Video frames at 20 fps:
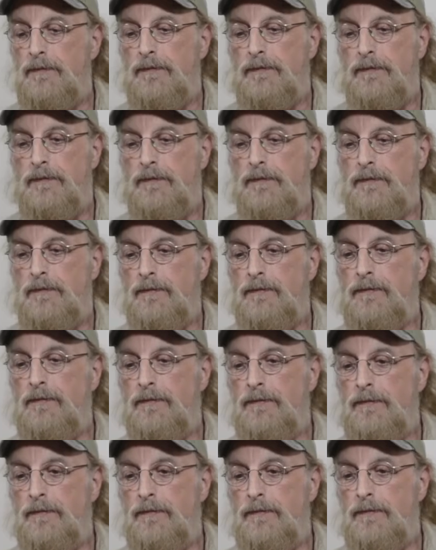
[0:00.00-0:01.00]

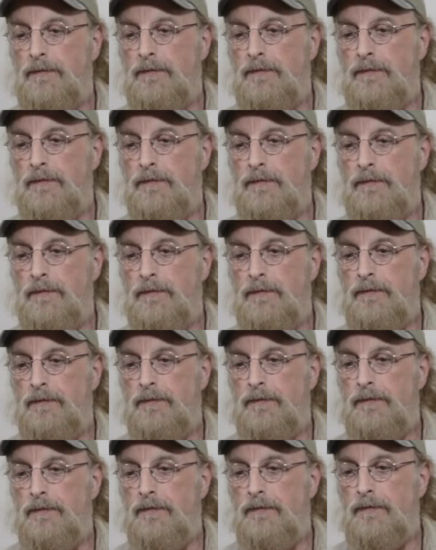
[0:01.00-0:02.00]

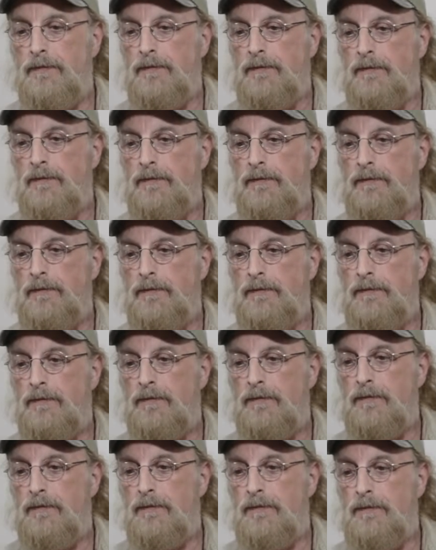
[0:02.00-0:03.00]

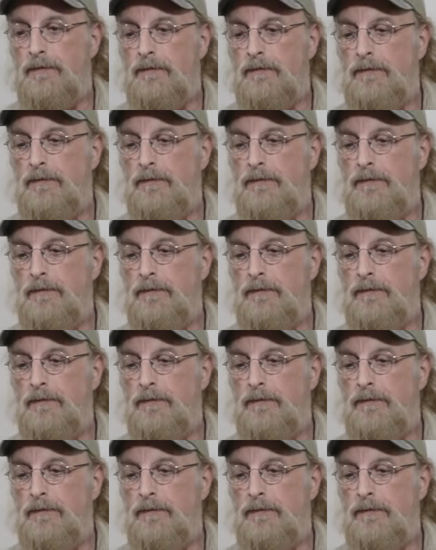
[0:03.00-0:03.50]
No words are spoken by the person on screen.